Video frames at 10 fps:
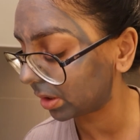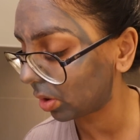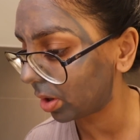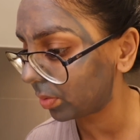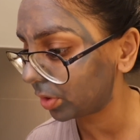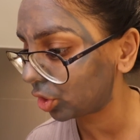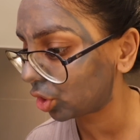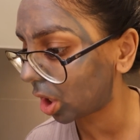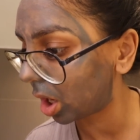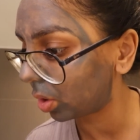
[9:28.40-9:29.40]
I thought it was
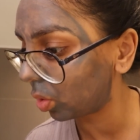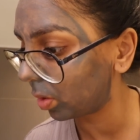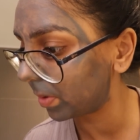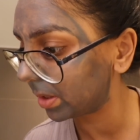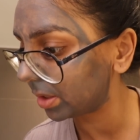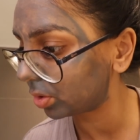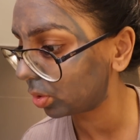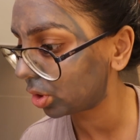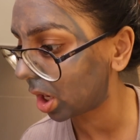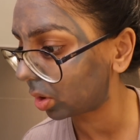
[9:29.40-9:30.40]
charcoal, but there's
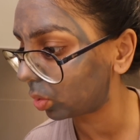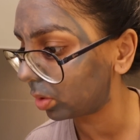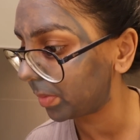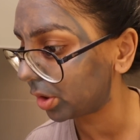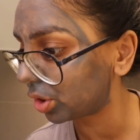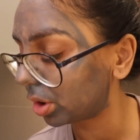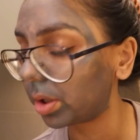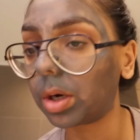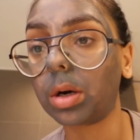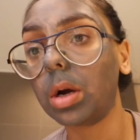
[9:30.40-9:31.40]
no charcoal mentioned
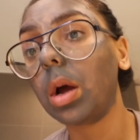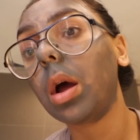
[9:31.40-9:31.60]
here.